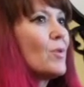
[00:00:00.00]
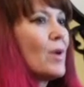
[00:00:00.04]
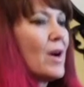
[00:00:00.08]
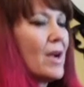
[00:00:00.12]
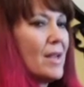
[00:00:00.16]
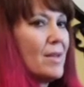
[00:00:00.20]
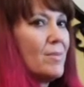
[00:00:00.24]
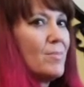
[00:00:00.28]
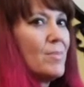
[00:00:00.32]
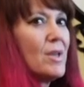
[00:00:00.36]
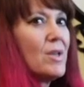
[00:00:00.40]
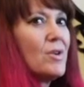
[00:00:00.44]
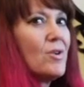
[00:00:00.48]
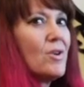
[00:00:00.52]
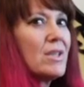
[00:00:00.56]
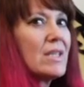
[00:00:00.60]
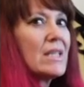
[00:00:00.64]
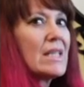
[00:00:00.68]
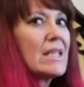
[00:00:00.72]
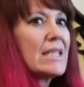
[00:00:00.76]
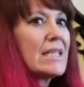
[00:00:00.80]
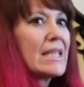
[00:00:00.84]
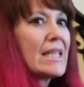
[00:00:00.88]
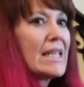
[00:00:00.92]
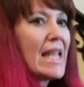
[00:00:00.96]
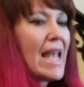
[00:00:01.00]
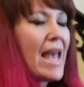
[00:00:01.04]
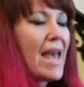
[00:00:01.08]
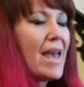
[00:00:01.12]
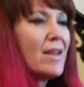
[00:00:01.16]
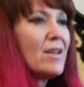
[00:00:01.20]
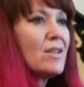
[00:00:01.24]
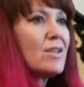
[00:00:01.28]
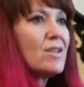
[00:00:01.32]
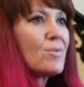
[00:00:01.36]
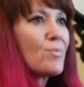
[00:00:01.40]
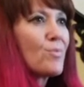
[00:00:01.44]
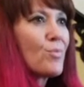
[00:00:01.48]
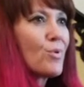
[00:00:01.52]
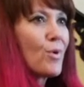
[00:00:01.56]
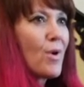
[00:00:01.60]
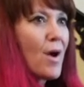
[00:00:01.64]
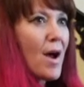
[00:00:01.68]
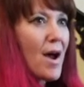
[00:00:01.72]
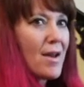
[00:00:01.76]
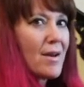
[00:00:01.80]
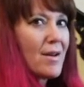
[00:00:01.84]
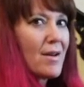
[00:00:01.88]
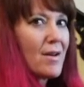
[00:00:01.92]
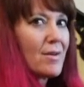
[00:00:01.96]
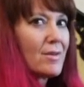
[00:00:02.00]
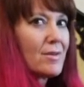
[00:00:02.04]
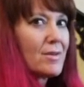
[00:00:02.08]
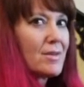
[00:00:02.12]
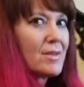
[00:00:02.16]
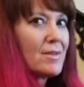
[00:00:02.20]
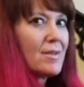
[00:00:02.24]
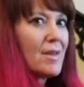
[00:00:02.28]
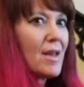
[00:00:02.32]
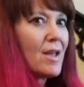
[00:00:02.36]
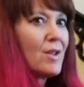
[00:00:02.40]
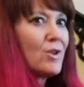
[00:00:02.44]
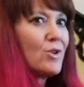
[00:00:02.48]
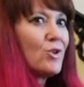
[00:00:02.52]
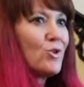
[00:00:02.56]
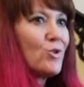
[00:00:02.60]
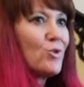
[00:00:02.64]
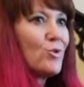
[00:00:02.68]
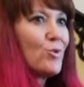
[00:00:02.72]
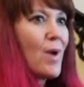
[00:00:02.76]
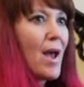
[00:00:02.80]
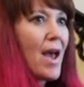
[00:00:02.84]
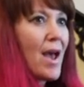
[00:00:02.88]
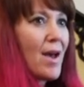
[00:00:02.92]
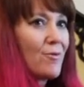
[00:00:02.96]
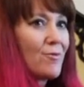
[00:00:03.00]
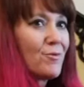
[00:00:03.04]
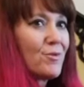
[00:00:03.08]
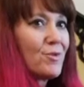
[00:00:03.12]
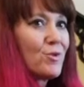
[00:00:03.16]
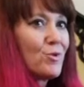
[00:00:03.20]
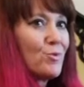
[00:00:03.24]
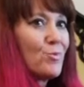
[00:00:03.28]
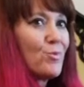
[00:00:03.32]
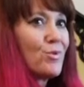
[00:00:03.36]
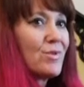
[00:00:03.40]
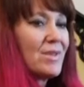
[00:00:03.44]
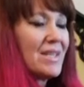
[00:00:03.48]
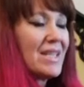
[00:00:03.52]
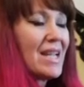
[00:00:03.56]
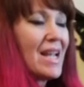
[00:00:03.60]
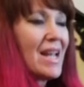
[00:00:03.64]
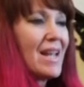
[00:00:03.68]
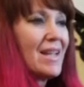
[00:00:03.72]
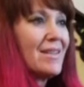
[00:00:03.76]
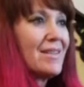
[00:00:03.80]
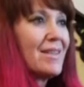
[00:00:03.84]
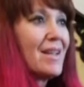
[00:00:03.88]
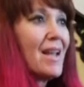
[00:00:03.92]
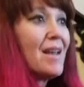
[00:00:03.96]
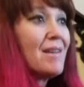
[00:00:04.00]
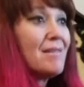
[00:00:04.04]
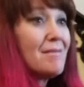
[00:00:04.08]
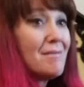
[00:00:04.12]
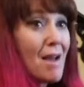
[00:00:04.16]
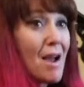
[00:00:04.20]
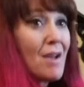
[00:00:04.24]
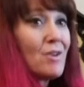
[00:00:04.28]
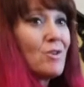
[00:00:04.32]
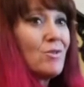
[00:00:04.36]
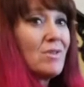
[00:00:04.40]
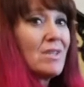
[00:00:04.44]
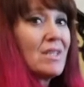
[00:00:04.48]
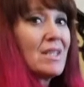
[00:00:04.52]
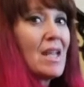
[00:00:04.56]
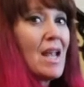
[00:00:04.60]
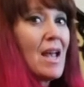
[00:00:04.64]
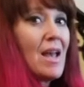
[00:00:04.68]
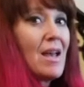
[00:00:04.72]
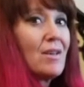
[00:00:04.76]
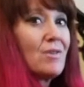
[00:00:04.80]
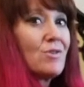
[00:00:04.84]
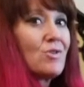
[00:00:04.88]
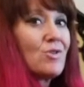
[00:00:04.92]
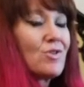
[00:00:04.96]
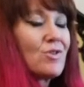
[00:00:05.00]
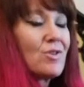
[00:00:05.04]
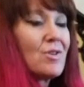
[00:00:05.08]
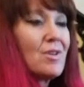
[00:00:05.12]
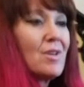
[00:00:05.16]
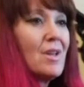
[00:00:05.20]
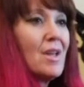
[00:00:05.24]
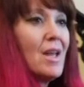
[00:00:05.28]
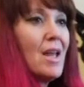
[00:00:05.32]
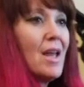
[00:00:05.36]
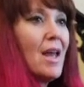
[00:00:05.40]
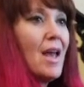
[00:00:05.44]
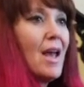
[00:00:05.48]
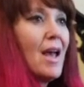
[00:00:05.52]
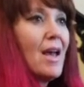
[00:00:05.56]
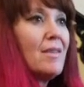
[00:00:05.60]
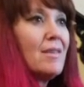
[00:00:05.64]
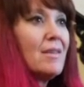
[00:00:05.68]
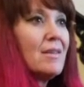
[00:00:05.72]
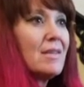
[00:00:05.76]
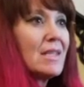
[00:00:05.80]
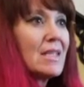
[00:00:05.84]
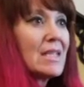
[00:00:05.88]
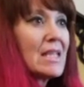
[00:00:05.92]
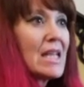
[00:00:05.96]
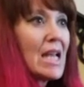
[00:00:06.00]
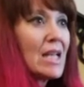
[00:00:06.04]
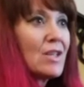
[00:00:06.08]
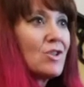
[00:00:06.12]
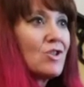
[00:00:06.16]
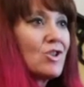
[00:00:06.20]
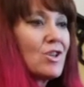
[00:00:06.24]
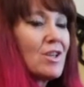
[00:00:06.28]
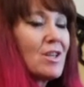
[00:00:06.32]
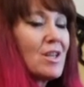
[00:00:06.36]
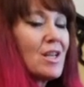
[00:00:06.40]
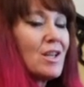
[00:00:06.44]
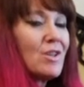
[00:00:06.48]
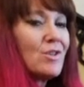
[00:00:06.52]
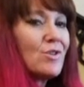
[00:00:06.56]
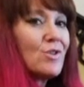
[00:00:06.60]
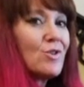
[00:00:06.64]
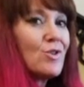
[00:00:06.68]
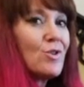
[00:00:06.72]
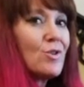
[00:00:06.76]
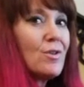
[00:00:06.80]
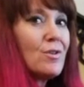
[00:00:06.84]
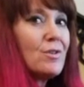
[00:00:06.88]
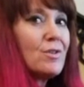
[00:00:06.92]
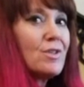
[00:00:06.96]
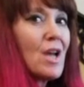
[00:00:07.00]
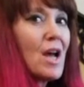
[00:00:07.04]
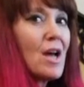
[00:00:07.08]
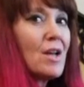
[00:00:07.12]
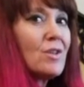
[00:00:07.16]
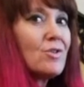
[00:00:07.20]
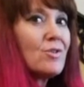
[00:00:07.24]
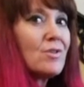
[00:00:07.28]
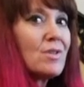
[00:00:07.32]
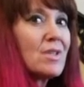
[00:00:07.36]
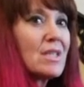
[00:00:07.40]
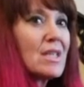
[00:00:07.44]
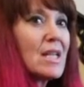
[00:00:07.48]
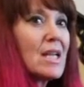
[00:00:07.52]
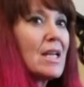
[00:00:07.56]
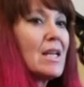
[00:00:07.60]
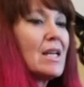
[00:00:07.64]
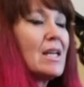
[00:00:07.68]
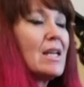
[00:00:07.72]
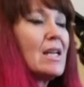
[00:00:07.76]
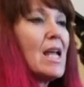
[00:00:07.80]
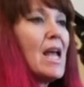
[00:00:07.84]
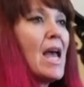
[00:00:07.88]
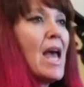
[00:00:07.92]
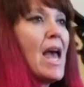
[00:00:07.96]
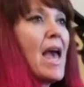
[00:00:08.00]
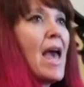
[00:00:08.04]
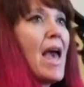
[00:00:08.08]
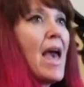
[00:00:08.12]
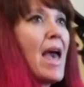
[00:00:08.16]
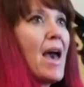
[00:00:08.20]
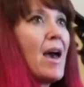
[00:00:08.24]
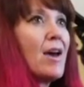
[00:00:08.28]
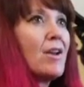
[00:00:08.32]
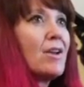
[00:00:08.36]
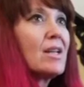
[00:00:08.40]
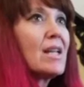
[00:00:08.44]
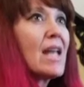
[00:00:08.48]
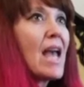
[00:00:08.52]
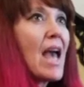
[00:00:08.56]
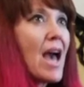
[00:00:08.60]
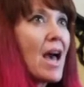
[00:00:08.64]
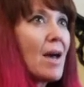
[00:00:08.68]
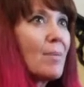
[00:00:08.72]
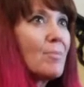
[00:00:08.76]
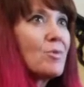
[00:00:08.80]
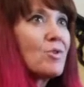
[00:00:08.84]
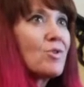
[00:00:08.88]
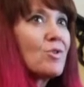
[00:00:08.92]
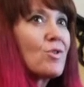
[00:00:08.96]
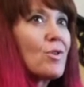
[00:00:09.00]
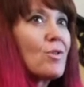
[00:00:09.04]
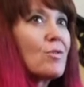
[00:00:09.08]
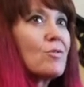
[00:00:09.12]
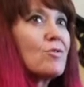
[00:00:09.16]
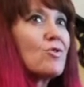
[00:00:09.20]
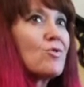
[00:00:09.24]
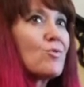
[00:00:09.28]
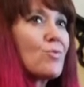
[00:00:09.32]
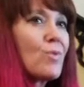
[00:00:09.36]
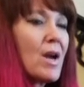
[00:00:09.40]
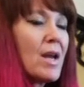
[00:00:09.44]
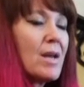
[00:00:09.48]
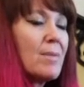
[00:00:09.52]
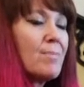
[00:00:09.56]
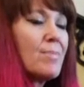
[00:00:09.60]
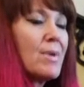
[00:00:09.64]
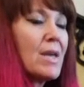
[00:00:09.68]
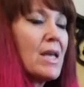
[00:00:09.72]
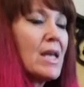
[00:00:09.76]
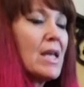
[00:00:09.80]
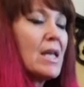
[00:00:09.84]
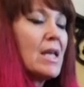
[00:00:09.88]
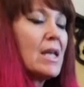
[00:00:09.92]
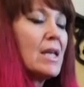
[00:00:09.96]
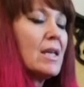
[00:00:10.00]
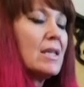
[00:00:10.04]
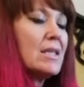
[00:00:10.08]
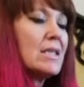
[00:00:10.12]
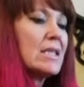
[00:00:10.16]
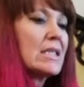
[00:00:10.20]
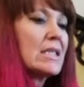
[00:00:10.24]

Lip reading: right, because it's the end product that you have to present, not your sketch. And the sketching is good to understand how to capture draping and